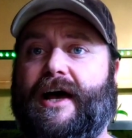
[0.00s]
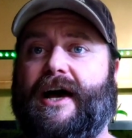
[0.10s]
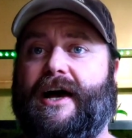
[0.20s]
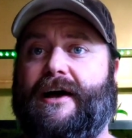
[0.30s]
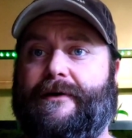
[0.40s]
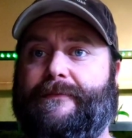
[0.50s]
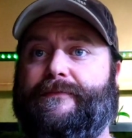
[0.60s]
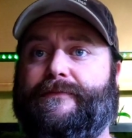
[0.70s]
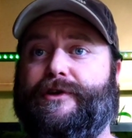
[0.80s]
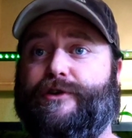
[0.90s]
um,
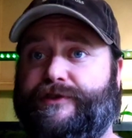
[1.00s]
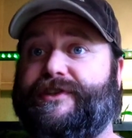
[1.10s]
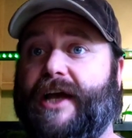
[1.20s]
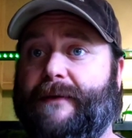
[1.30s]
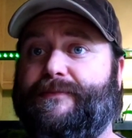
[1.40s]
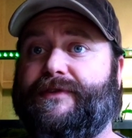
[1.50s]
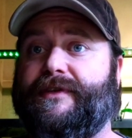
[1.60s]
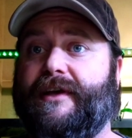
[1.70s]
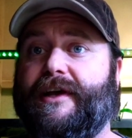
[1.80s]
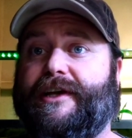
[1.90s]
new
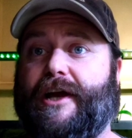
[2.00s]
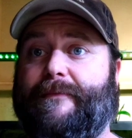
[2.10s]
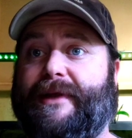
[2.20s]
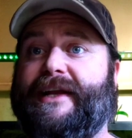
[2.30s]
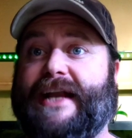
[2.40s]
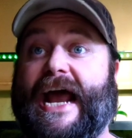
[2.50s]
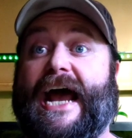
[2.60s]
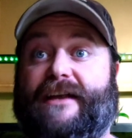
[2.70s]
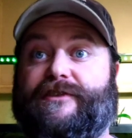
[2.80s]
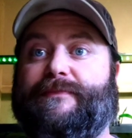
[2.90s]
subs come in and
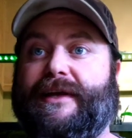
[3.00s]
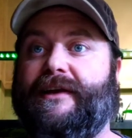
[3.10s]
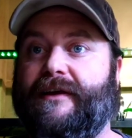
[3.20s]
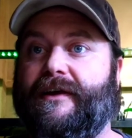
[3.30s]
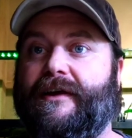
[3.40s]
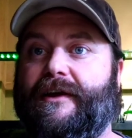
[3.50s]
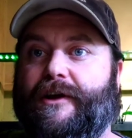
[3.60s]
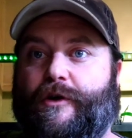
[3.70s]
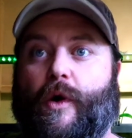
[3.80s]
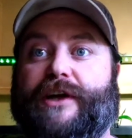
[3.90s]
ask me
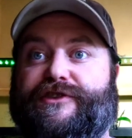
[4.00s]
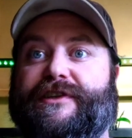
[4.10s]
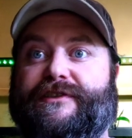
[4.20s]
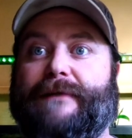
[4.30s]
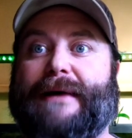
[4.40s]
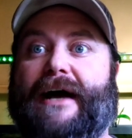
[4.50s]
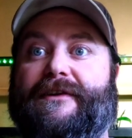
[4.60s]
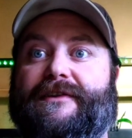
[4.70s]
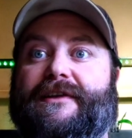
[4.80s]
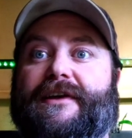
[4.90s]
questions
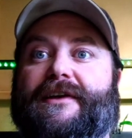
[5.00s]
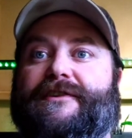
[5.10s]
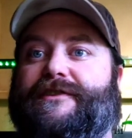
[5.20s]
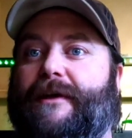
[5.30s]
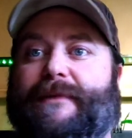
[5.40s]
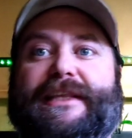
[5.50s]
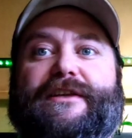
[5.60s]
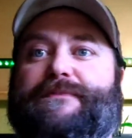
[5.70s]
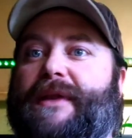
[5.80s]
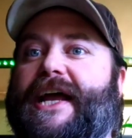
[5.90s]
about some of
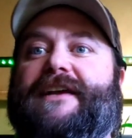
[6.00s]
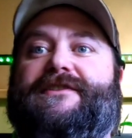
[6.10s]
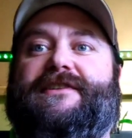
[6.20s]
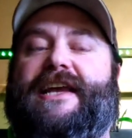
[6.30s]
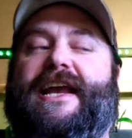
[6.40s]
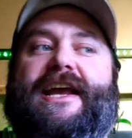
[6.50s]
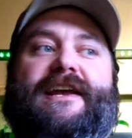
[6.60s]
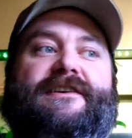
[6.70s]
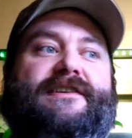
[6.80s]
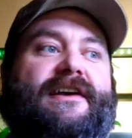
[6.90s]
these plants,
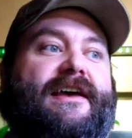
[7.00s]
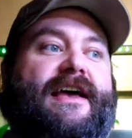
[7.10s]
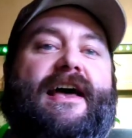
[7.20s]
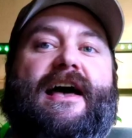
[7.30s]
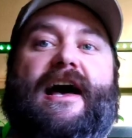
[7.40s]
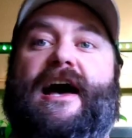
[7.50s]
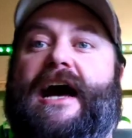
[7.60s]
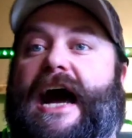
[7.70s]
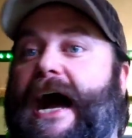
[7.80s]
and uh,